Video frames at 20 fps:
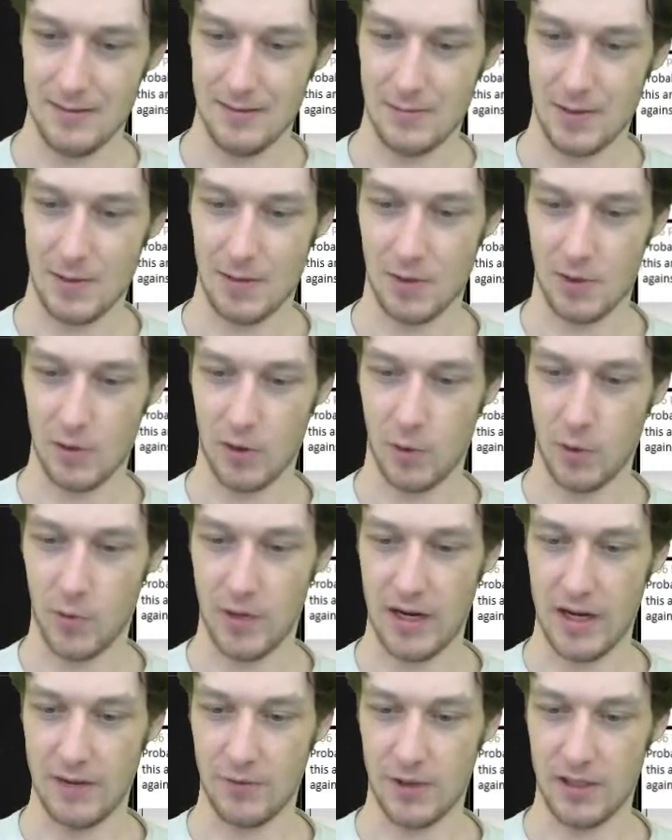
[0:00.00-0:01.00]
Probably going to
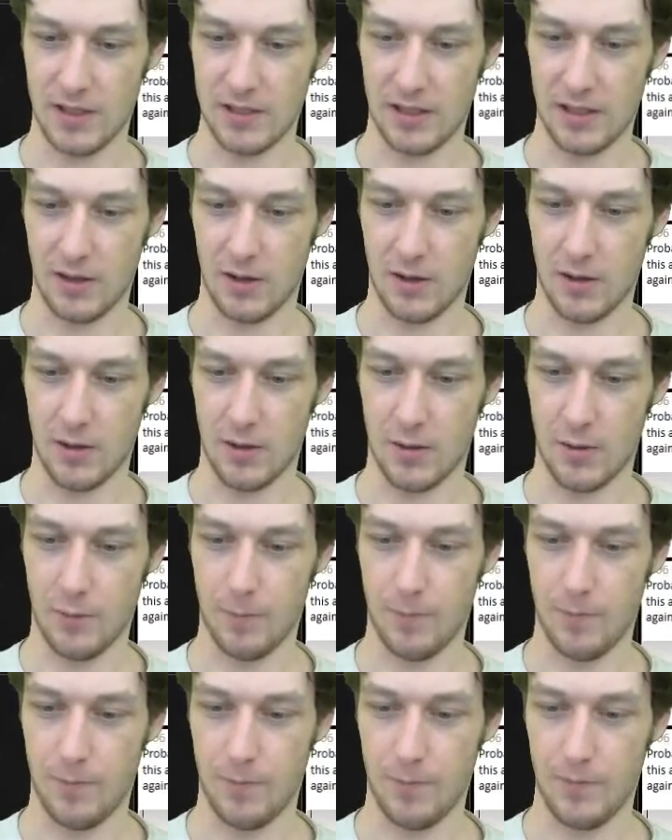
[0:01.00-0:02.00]
quit after this and go
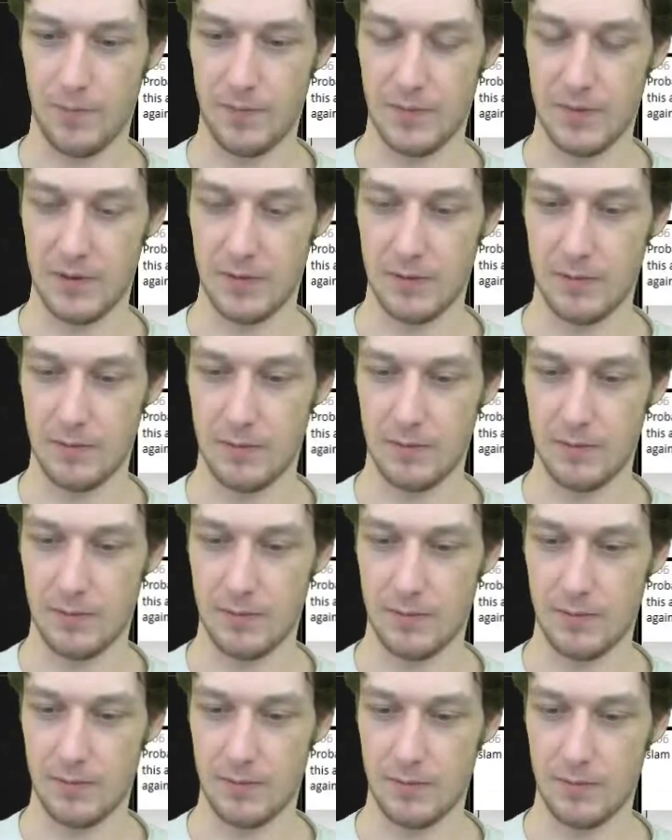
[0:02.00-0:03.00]

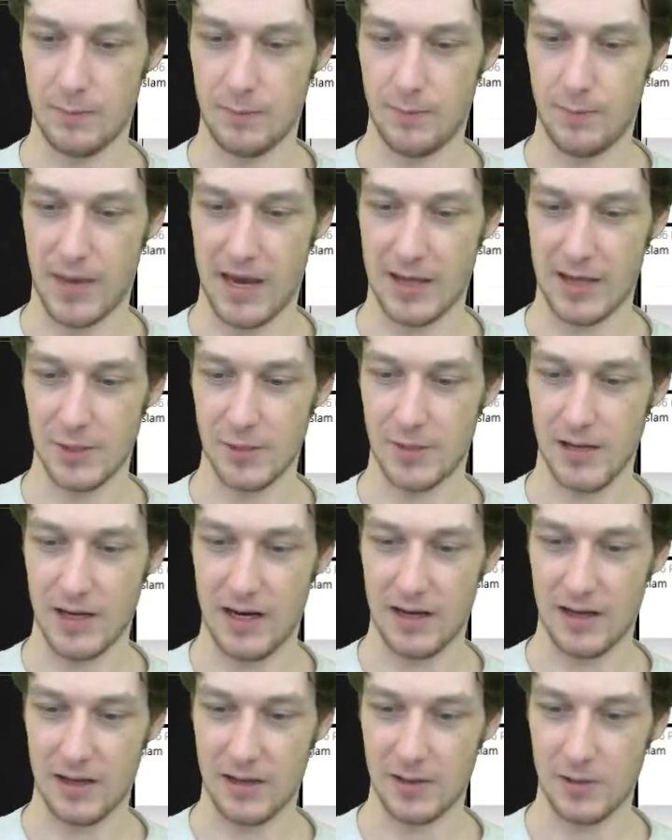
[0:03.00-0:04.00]
bash my
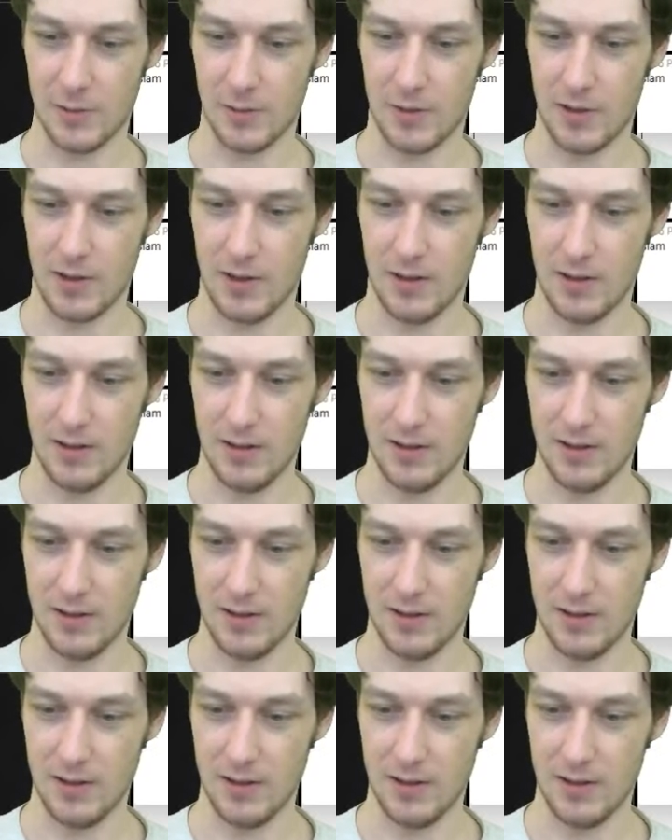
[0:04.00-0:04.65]
head against the wall.